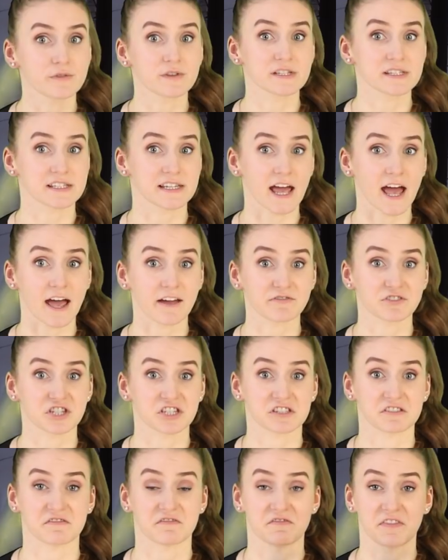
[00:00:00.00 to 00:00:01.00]
of the staff
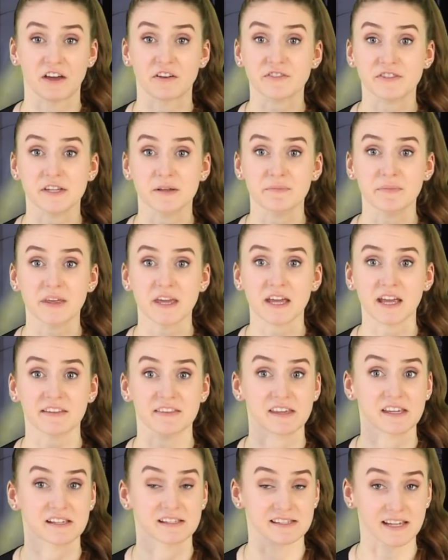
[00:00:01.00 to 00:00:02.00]
just felt something at
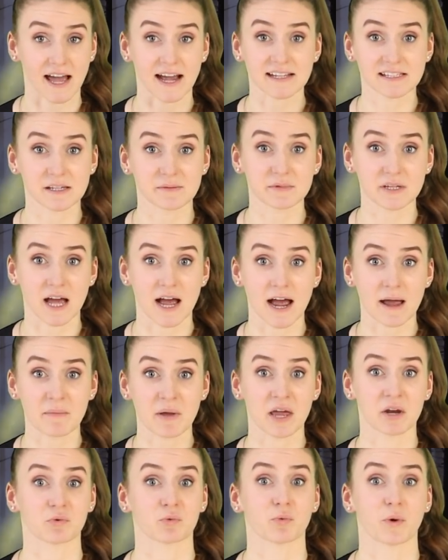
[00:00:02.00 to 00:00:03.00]
the exact same time
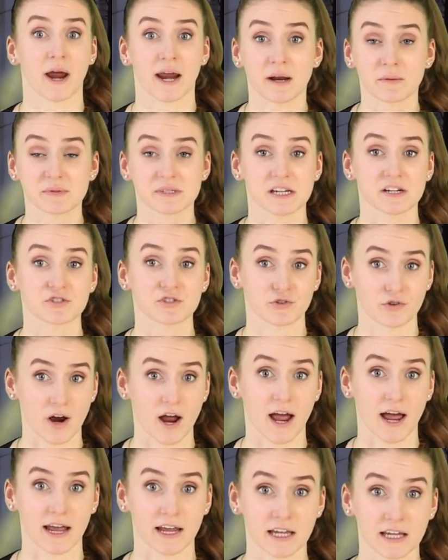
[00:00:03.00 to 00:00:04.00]
and ran upstairs
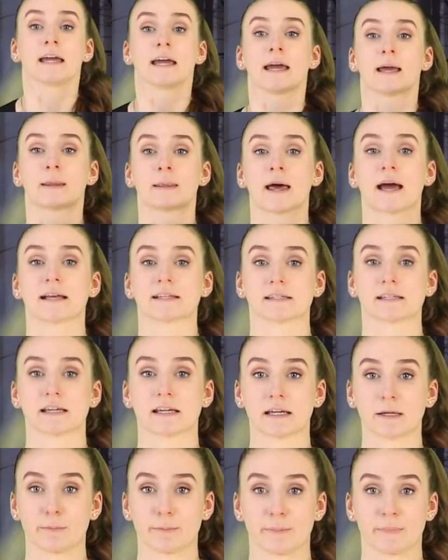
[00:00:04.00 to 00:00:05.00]
crying. And
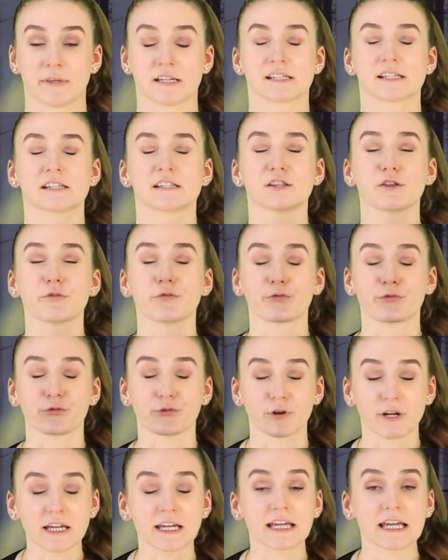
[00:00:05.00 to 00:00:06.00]
lastly, this is the
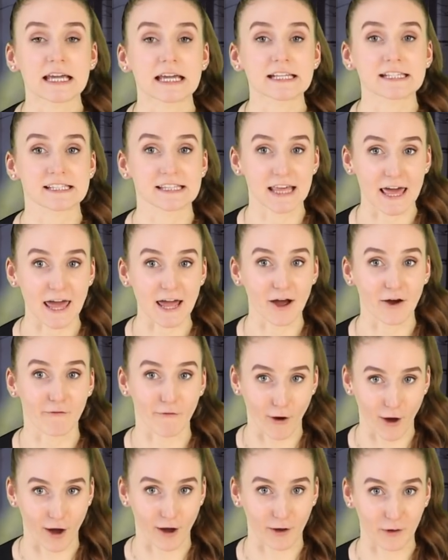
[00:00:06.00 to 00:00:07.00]
freakiest thing of
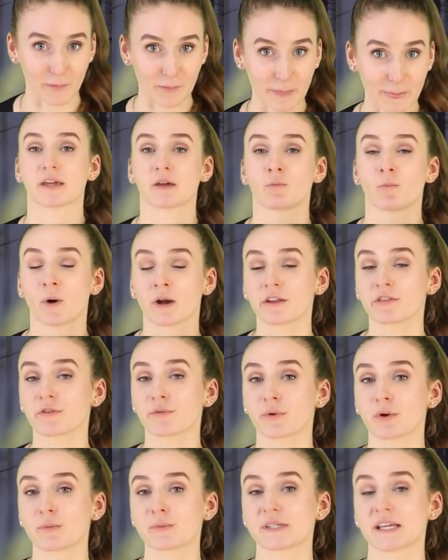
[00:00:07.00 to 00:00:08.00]
all. In one of the
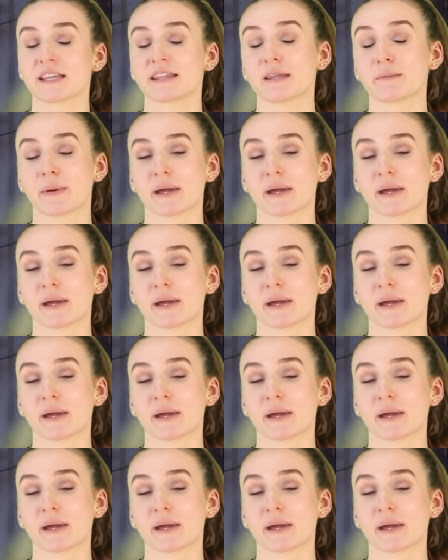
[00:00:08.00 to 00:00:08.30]
rooms in the